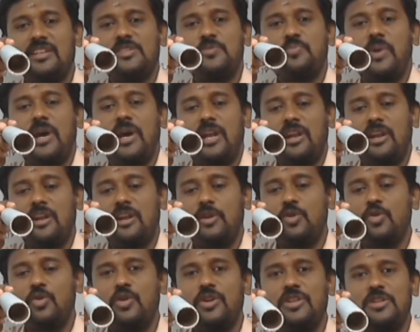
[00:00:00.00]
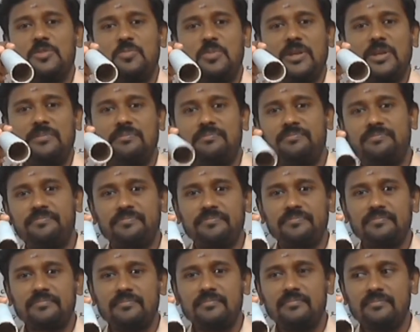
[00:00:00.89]
parallel to HP.
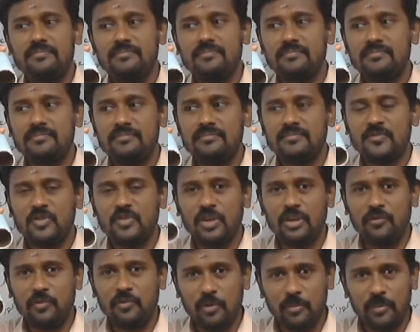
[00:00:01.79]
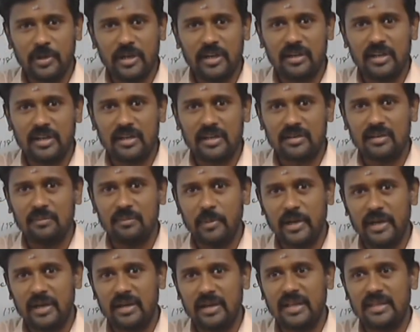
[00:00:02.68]
So if you
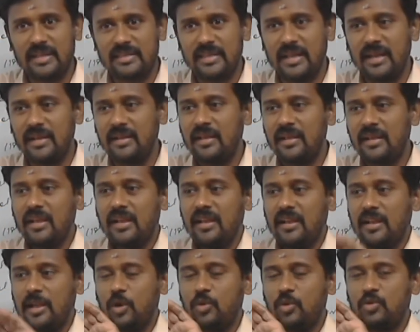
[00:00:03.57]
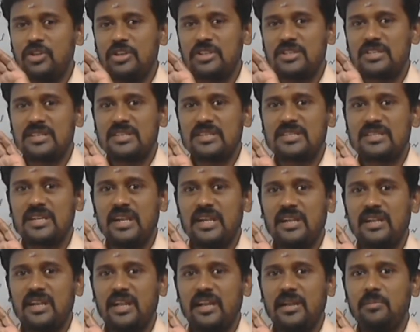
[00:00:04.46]
made like that, now this
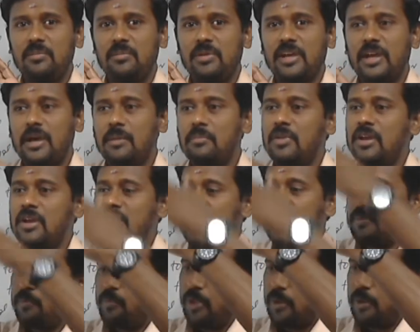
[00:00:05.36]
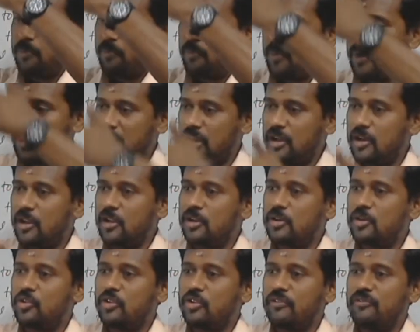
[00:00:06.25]
straight line become
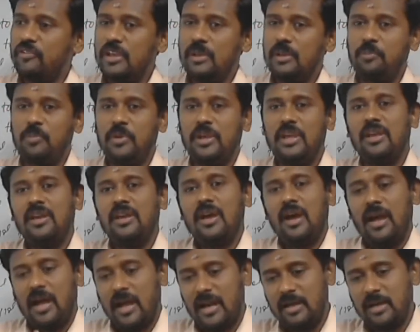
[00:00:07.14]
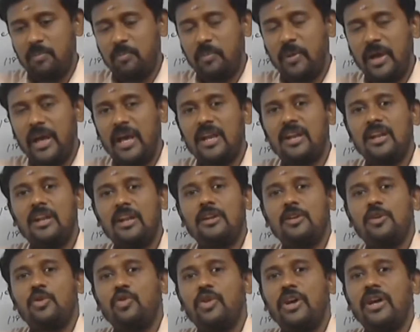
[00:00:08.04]
perpendicular to the VP and
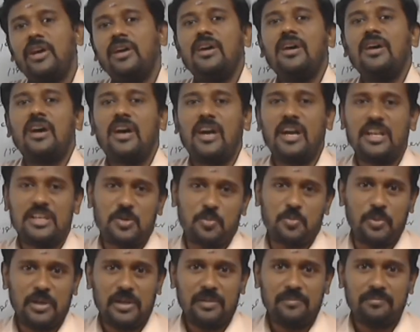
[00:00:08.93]
parallel to the HP.